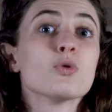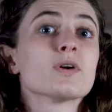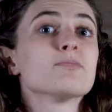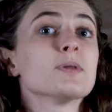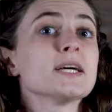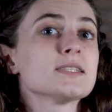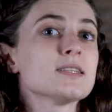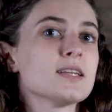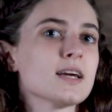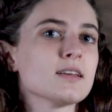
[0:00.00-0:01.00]
We have placed
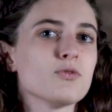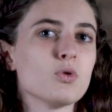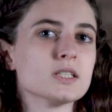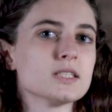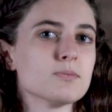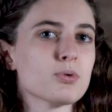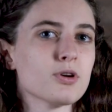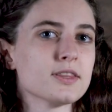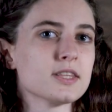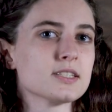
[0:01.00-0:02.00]
the negative ones in
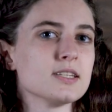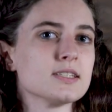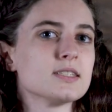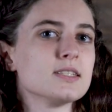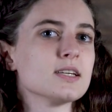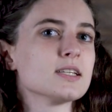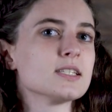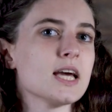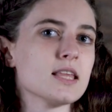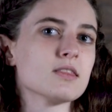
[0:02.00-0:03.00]
parentheses to
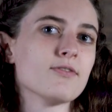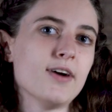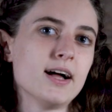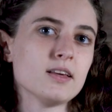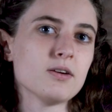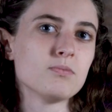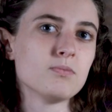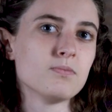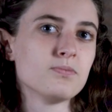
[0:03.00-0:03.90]
contain their value.